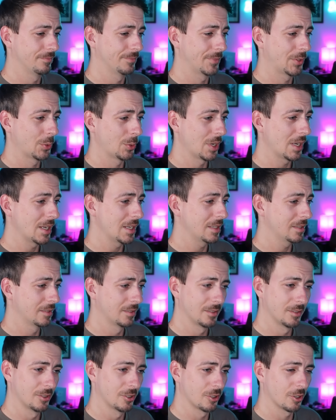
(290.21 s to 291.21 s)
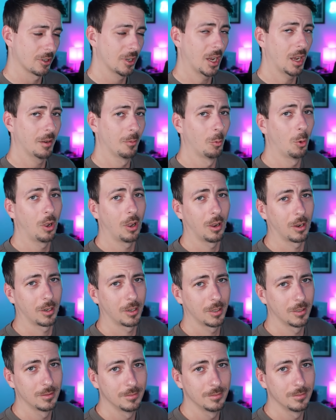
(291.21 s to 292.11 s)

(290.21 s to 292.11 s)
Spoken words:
Trees should not walk.